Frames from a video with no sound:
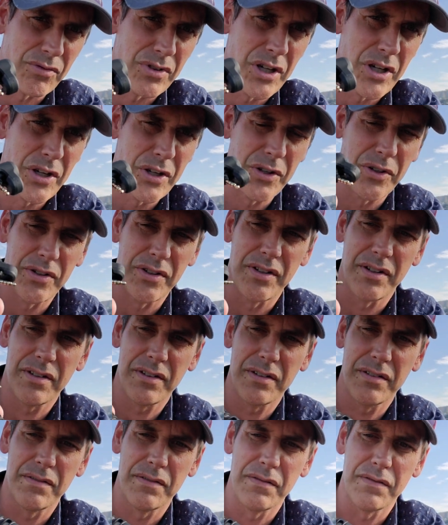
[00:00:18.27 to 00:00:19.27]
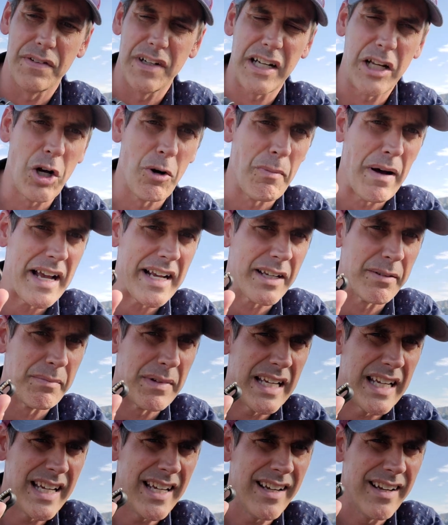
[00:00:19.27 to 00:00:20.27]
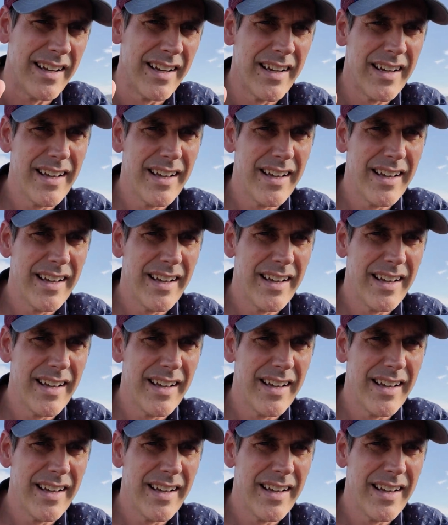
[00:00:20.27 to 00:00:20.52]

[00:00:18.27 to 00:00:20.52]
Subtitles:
Rode Video Mic Me,